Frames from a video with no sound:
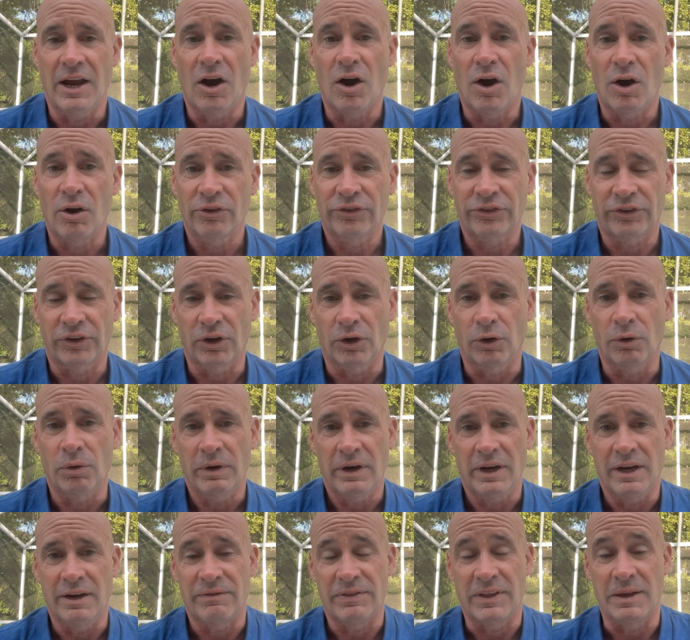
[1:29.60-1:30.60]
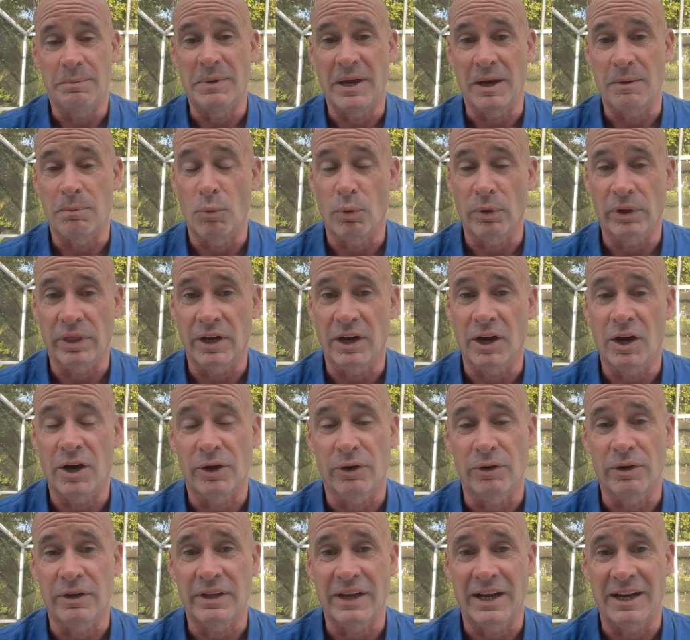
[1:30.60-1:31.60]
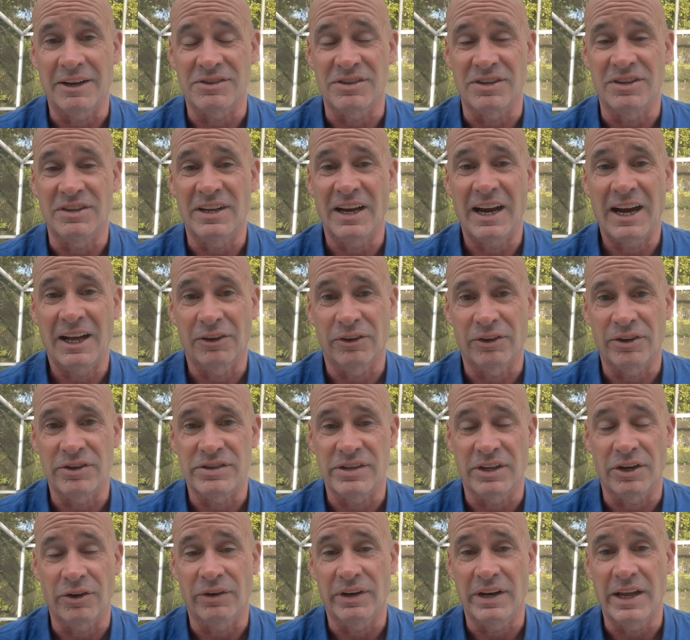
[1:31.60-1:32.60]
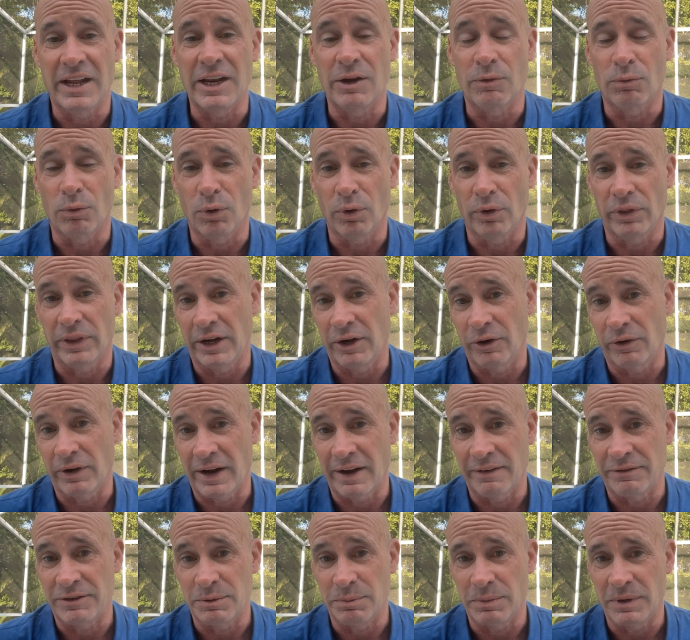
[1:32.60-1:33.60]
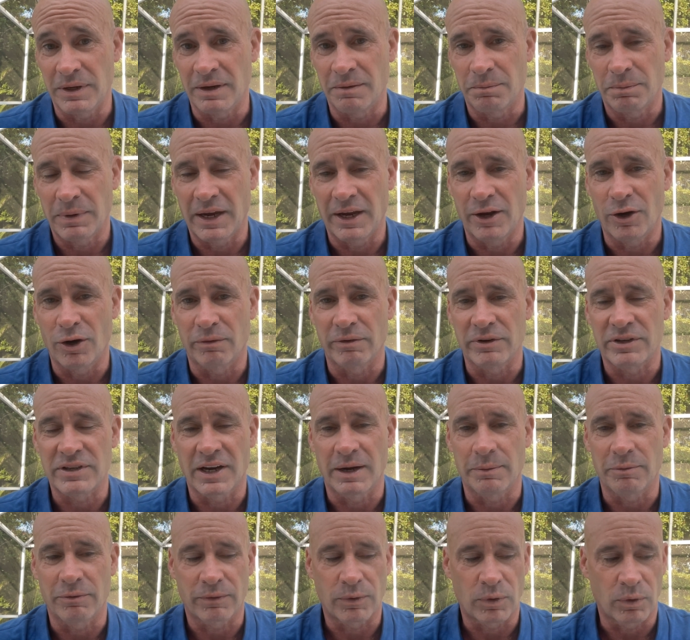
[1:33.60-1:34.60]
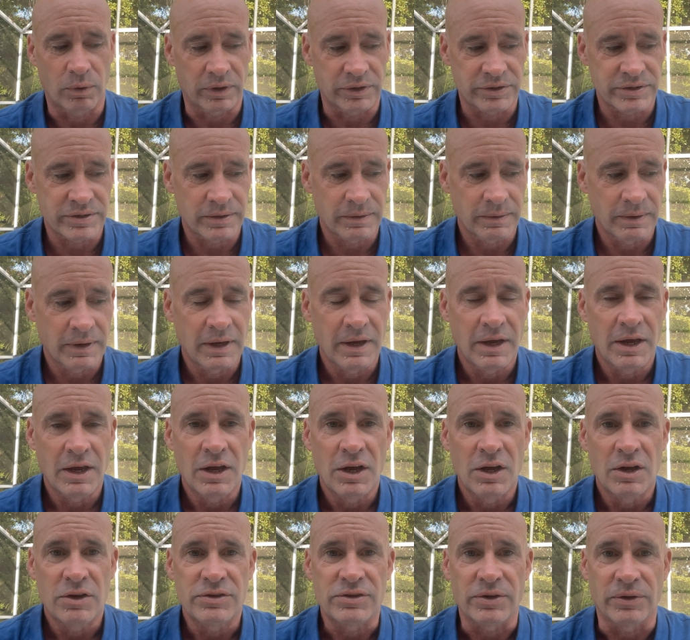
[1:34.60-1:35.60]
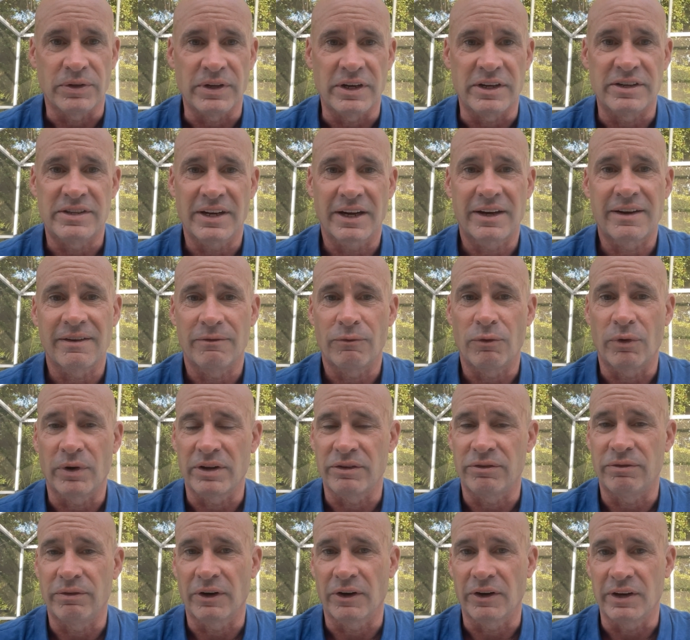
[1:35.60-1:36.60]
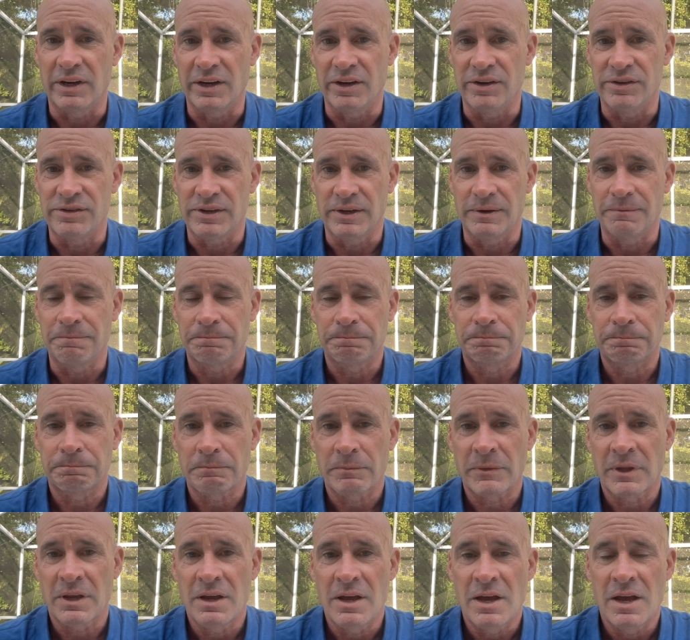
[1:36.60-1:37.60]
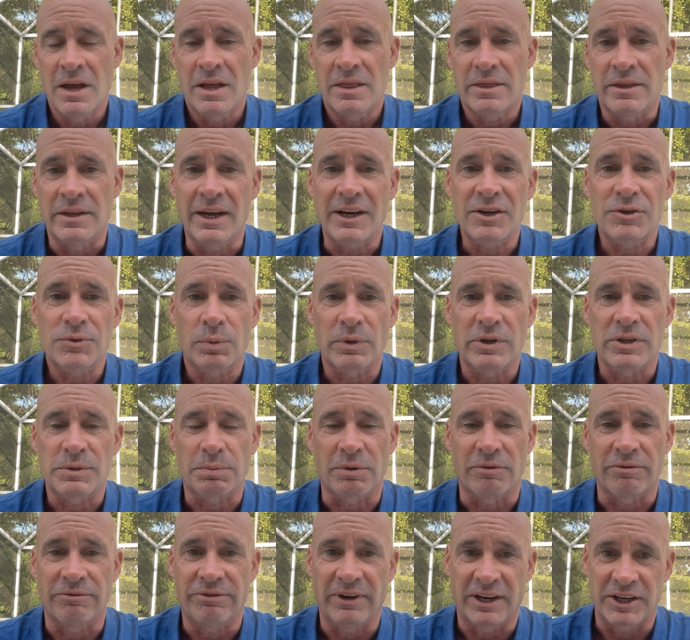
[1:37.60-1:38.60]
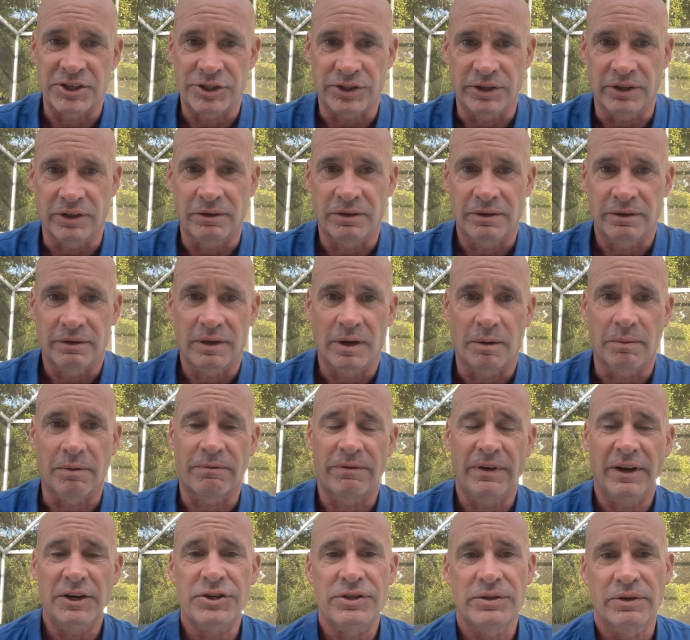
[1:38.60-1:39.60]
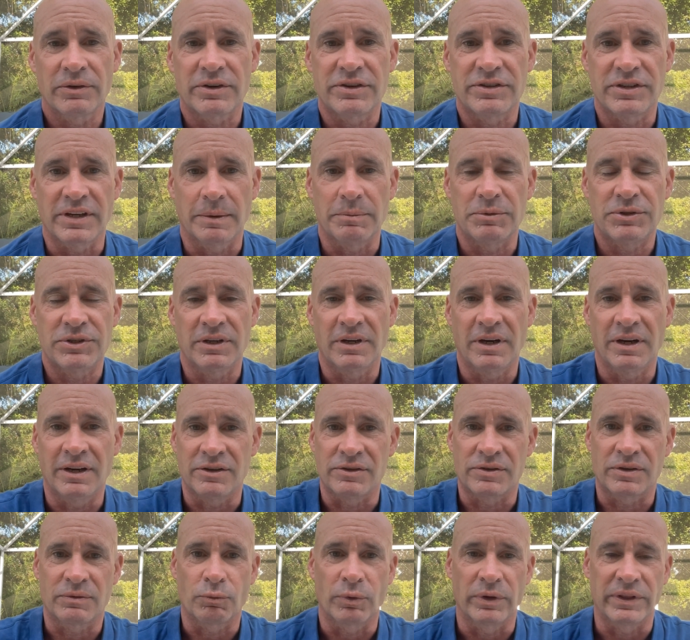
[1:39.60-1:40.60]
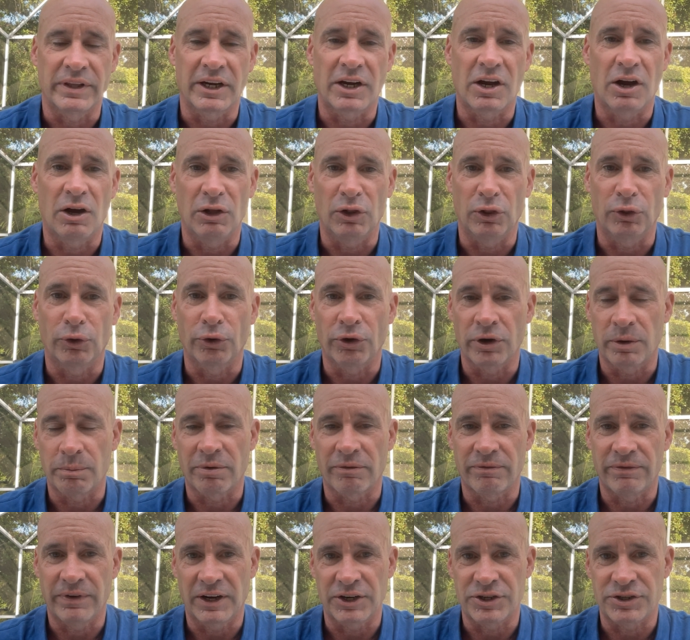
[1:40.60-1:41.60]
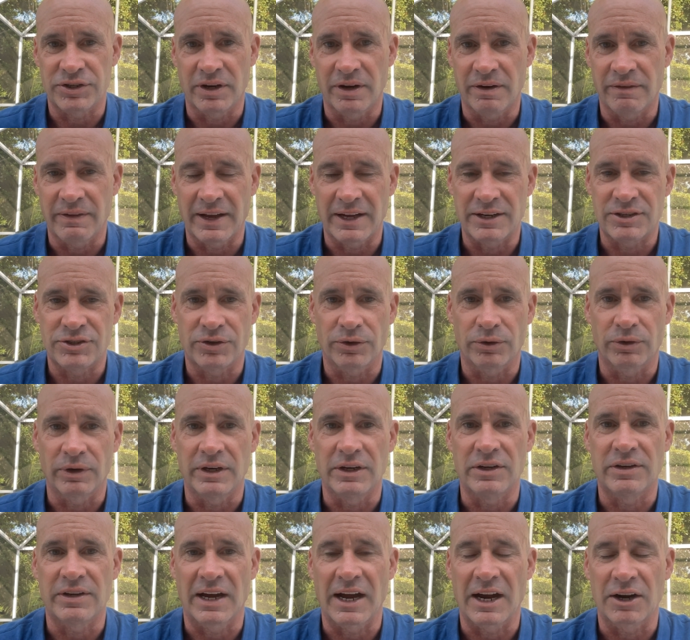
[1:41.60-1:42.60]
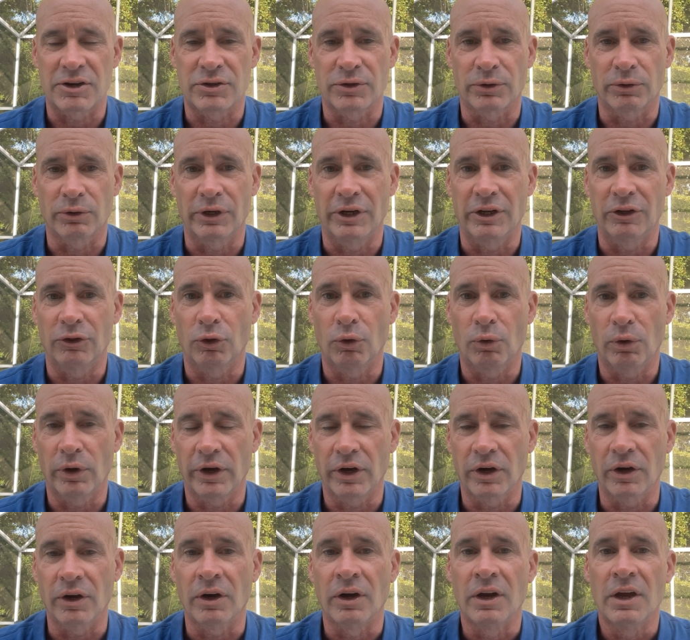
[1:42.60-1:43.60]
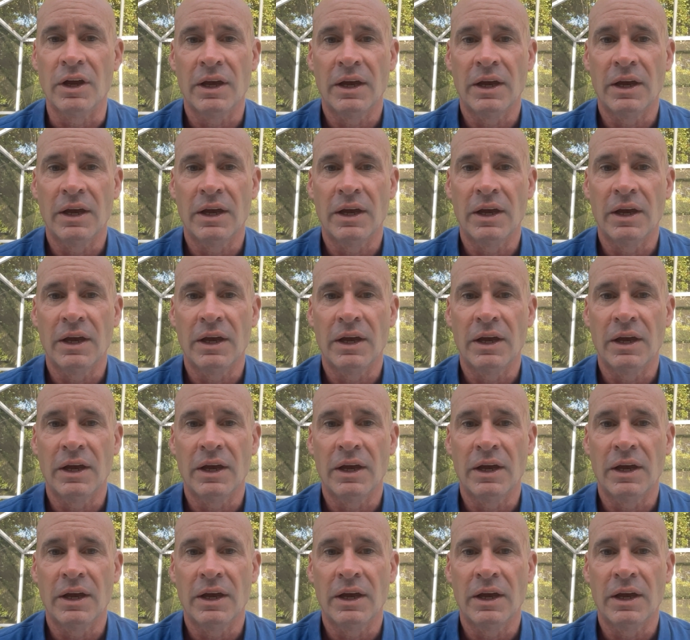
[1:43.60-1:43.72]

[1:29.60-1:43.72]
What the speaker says: Also, if they make more than $100,000 and are in any role, they don't have to be paid overtime, of course. So the executive one is very easy. The next one is professional. A professional exemption is what they call a learned profession, and that's you're a doctor, a lawyer,